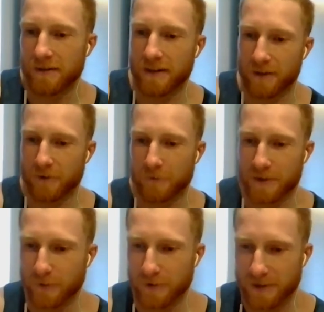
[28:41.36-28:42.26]

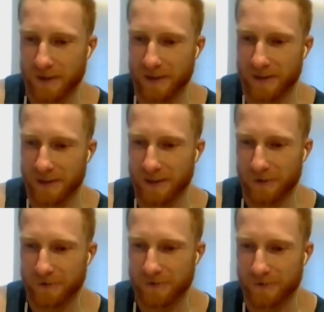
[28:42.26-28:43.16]
respond to that and
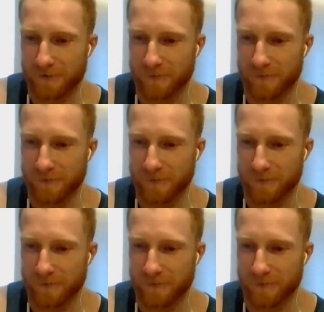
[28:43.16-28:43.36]
how